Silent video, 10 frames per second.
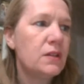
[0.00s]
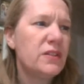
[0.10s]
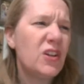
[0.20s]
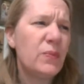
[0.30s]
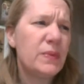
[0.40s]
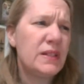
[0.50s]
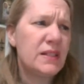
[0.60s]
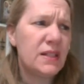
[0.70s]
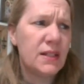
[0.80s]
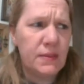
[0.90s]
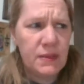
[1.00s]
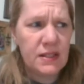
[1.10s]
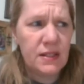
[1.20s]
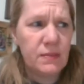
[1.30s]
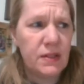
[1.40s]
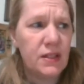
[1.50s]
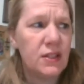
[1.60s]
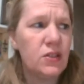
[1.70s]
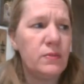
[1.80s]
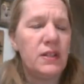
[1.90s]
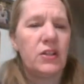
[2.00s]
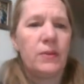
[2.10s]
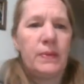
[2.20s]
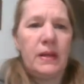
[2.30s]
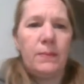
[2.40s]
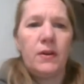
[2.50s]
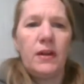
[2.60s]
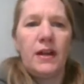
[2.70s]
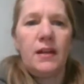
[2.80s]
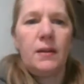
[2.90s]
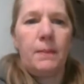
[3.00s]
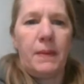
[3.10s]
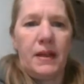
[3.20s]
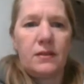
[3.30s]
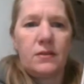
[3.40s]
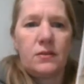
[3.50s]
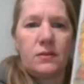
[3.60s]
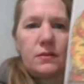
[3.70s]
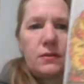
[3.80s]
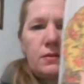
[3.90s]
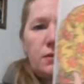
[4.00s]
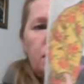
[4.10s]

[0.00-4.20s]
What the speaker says: Don't be silly, Mrs. Millie. You mean our paper and pencils.